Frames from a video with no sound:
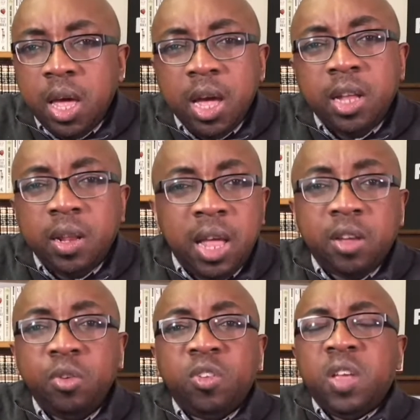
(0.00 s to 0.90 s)
And
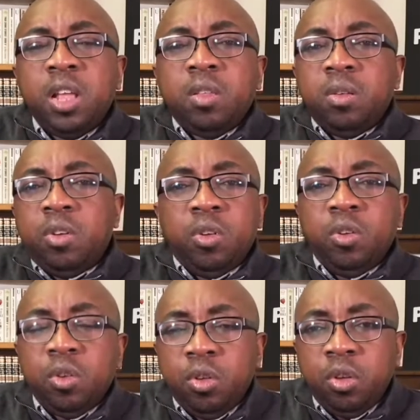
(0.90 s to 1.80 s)
like you said,
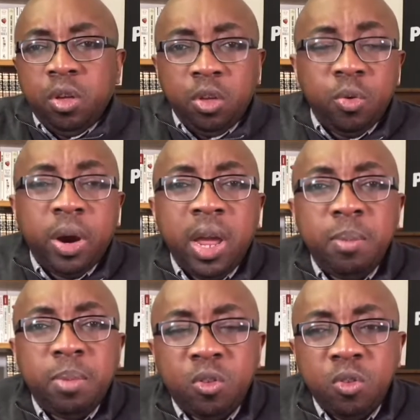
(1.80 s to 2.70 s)
you were
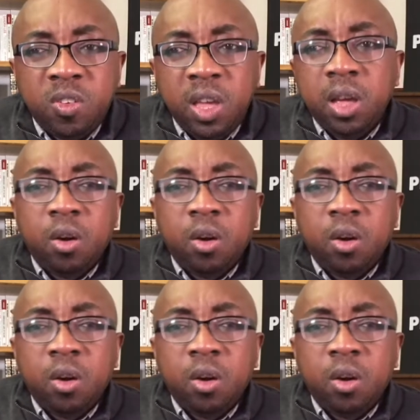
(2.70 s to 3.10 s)
able to see,